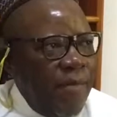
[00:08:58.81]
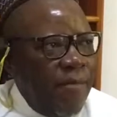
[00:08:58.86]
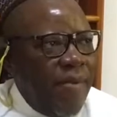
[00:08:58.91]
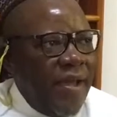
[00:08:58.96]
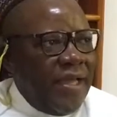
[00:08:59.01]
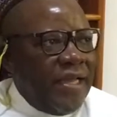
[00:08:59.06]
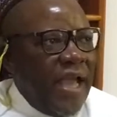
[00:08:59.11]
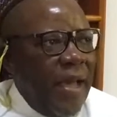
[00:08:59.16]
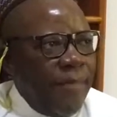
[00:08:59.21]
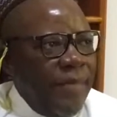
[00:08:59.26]

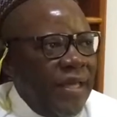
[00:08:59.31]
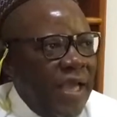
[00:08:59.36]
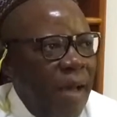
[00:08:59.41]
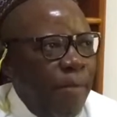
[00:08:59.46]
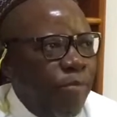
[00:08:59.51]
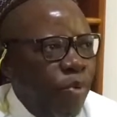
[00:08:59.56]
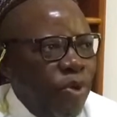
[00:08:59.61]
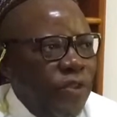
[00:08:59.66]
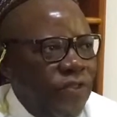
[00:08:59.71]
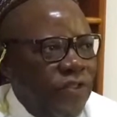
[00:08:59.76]
by coming
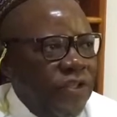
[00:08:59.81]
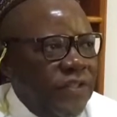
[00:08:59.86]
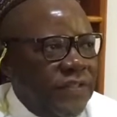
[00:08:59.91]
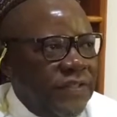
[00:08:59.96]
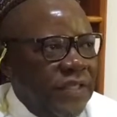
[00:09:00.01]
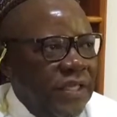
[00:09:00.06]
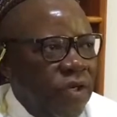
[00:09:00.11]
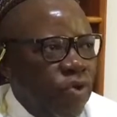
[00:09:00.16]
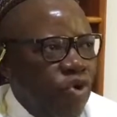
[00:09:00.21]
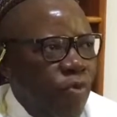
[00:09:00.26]
up with
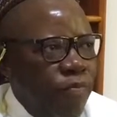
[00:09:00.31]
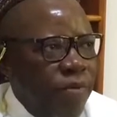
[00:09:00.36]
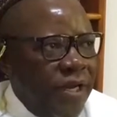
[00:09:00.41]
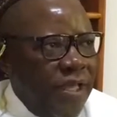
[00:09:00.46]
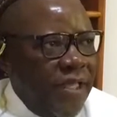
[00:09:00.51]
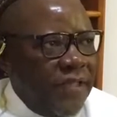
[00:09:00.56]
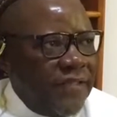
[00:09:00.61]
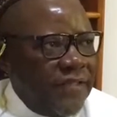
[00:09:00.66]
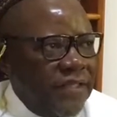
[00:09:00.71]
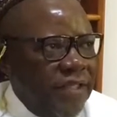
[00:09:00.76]
this
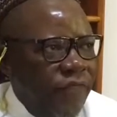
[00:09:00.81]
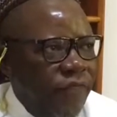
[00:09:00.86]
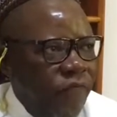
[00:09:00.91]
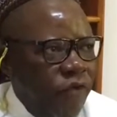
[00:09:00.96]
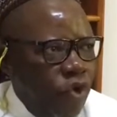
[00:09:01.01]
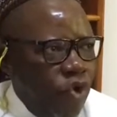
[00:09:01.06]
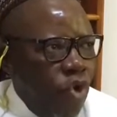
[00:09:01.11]
comprehensive